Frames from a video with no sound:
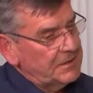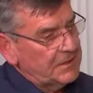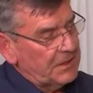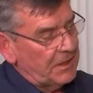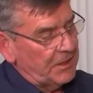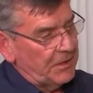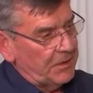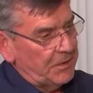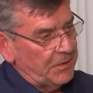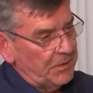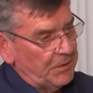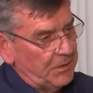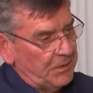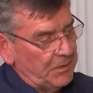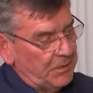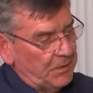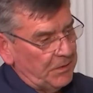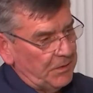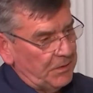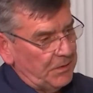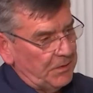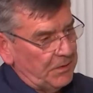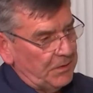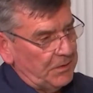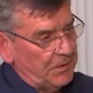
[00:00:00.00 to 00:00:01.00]
So,
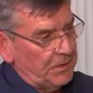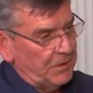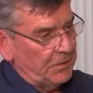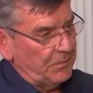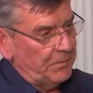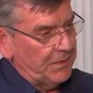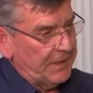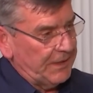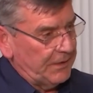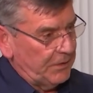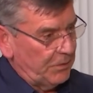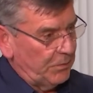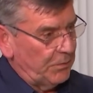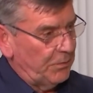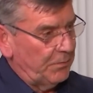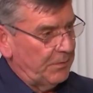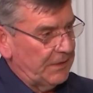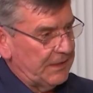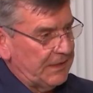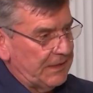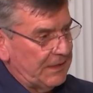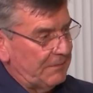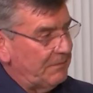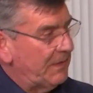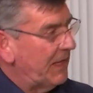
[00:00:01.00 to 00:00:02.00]
you know, where
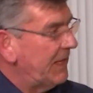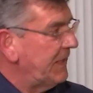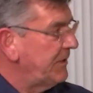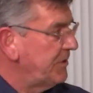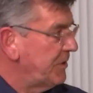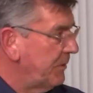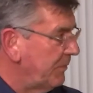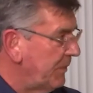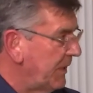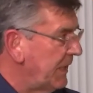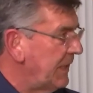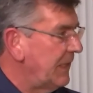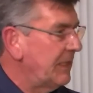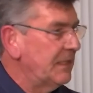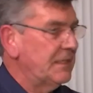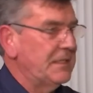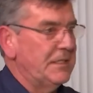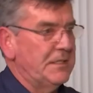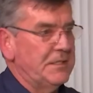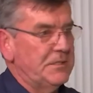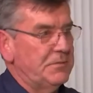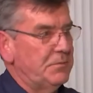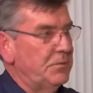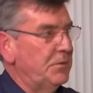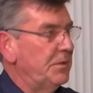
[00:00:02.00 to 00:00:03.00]
normally the major
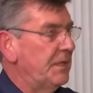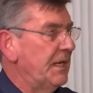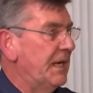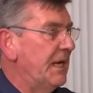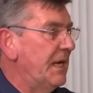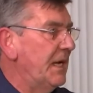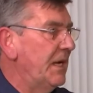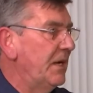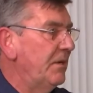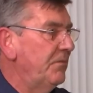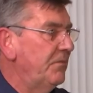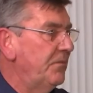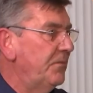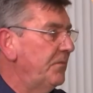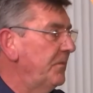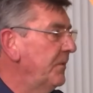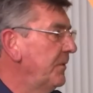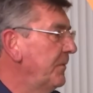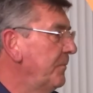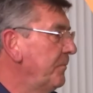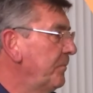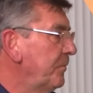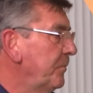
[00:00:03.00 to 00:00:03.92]
parties would have,